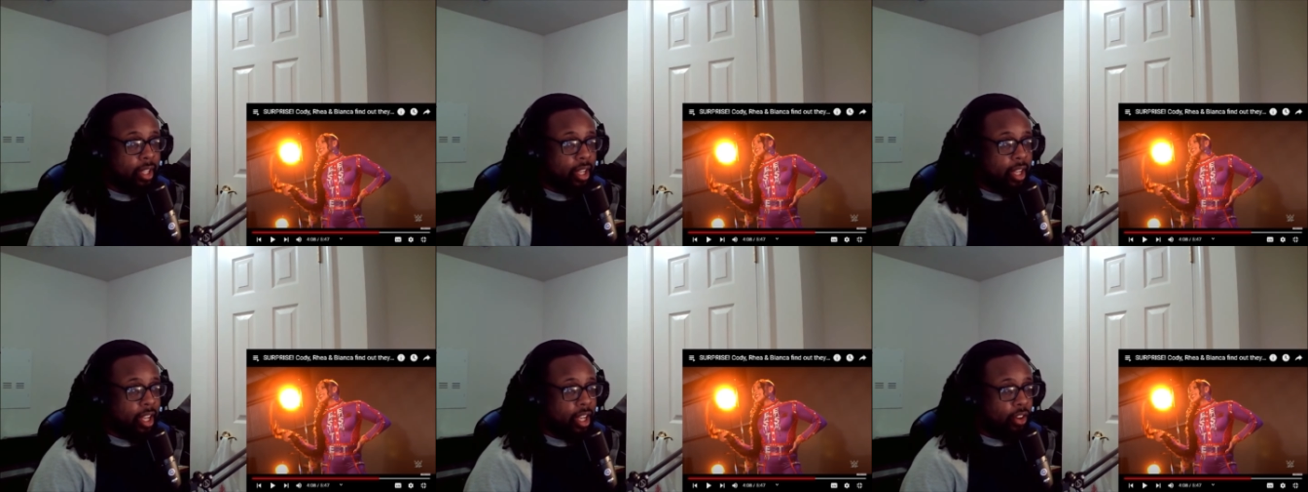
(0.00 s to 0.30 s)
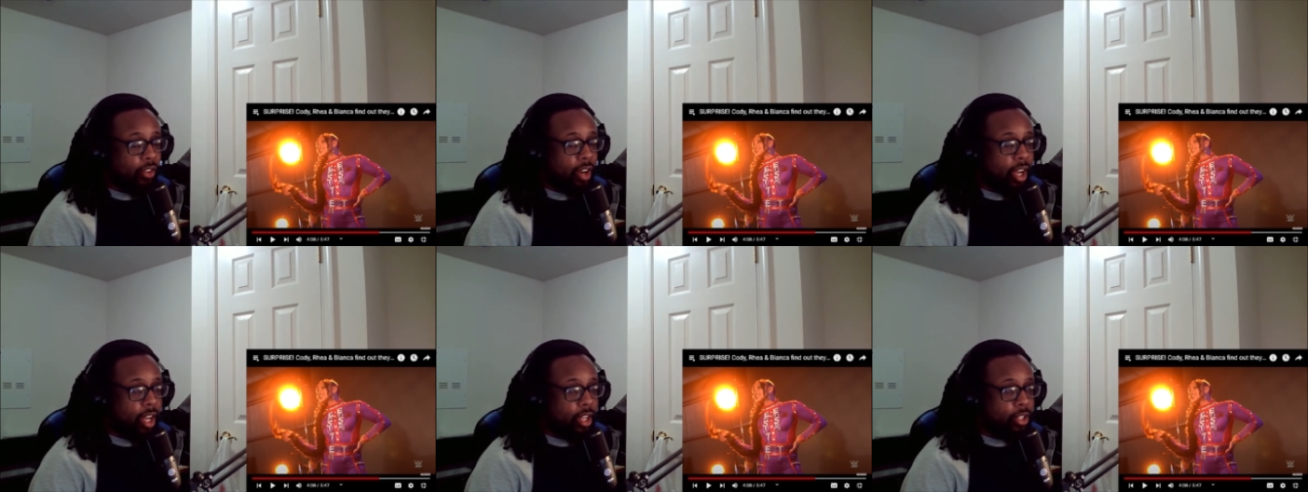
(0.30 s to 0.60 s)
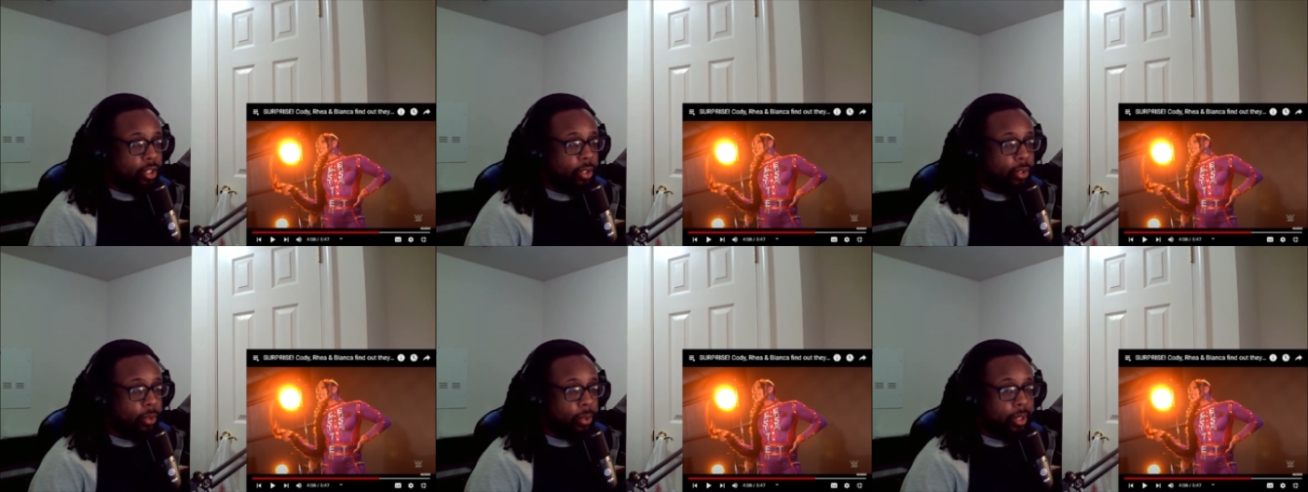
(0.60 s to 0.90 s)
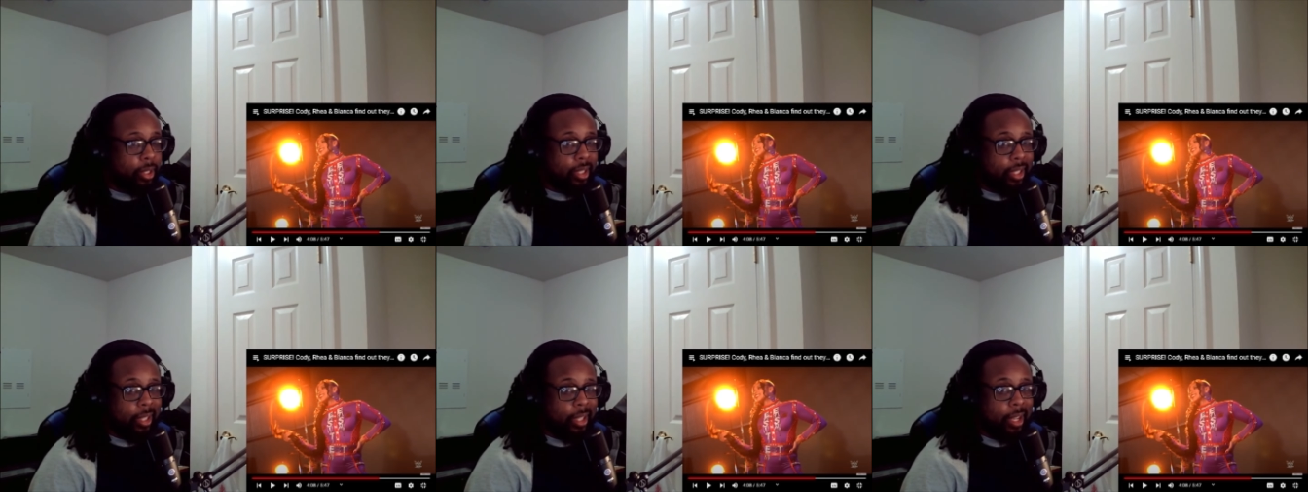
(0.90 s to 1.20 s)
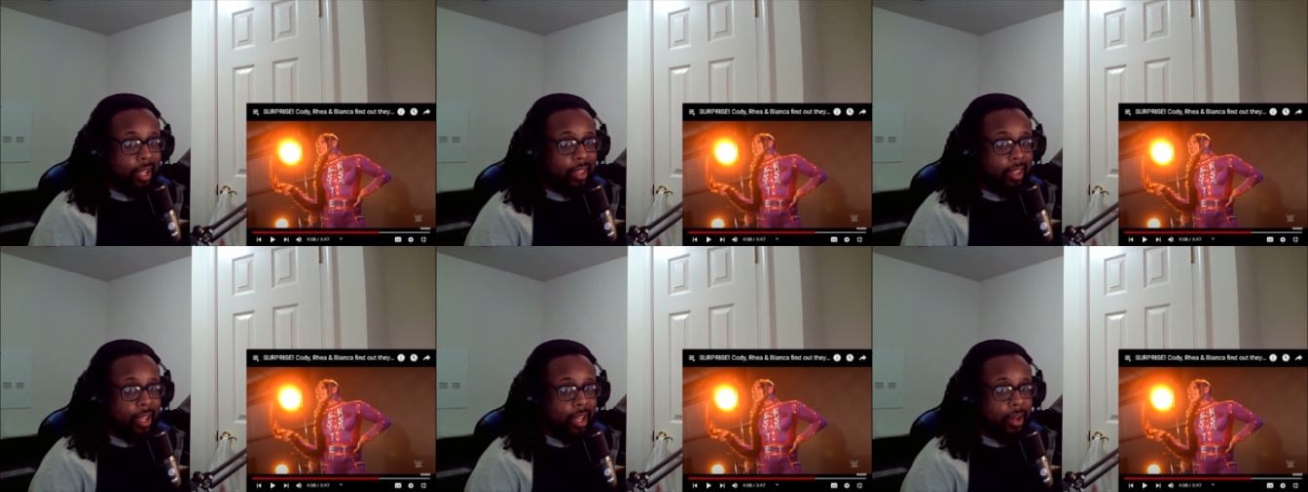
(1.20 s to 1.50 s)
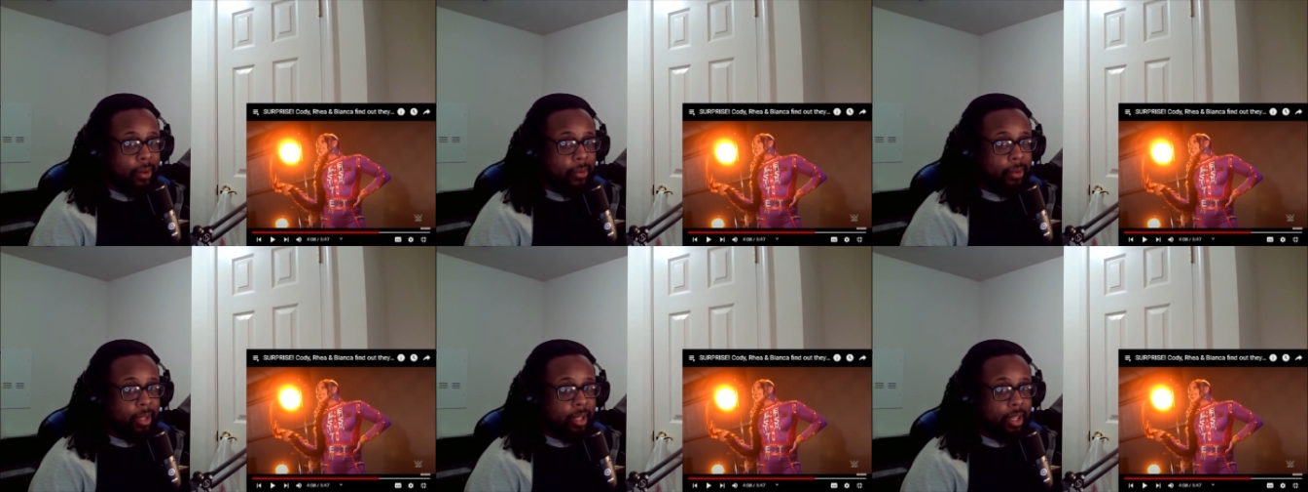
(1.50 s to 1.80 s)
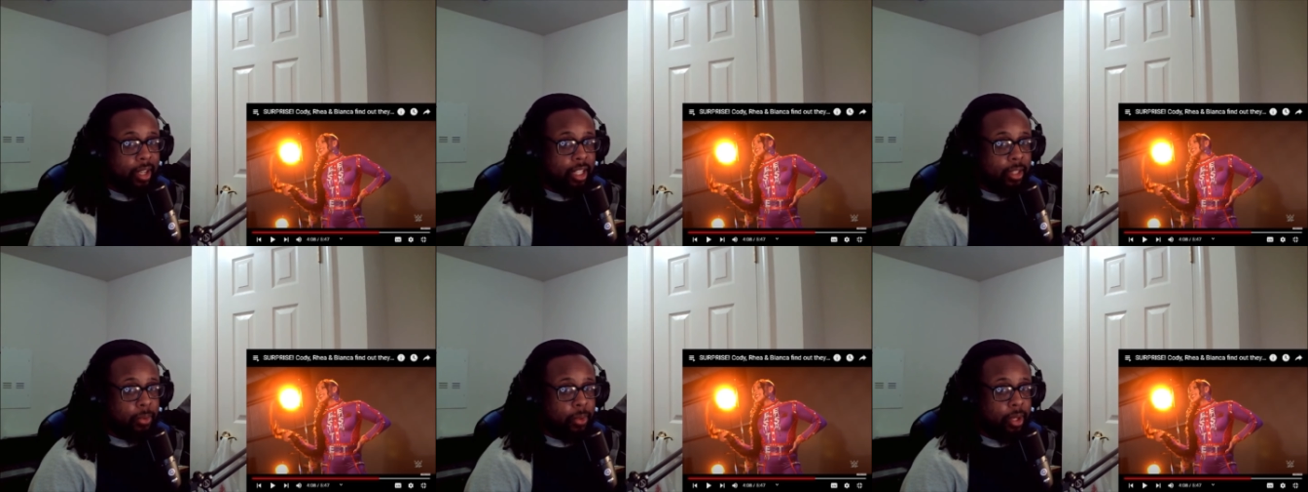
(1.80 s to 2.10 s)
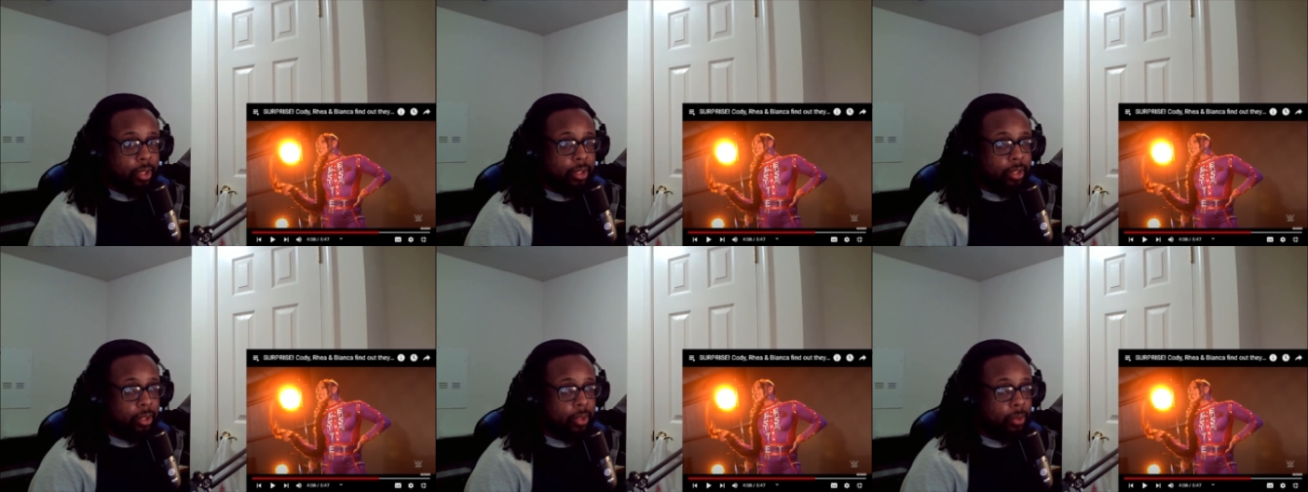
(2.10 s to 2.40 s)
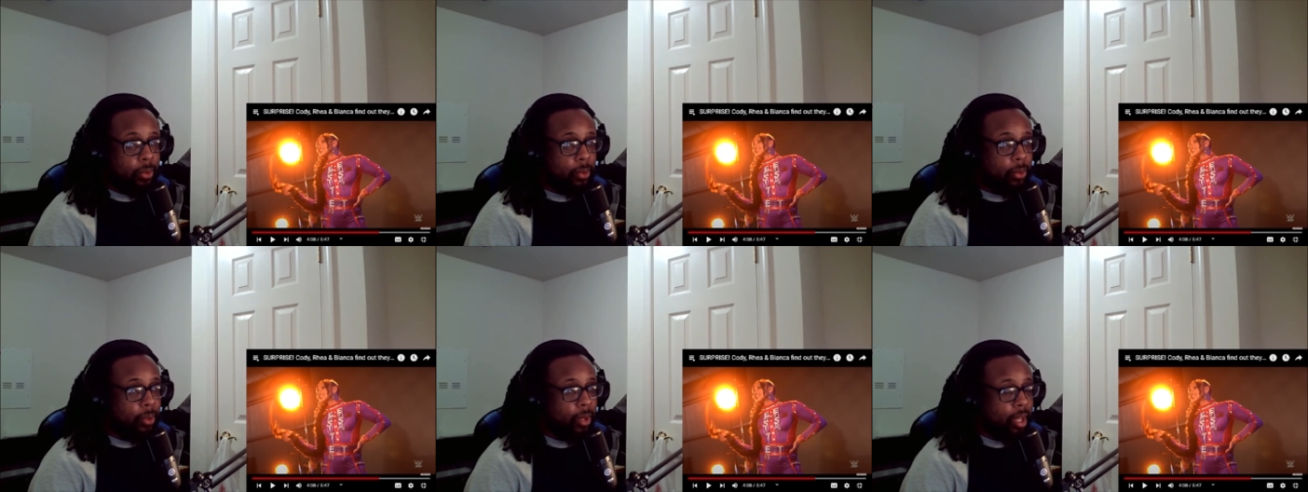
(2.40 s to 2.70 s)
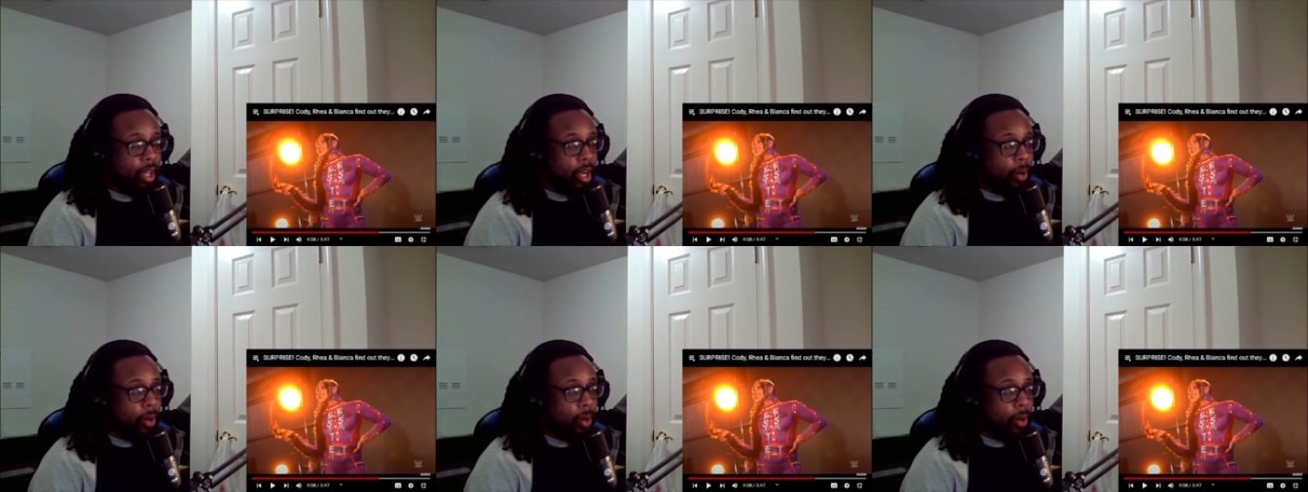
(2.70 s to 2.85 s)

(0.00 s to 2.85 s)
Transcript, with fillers: something like that on there as well too,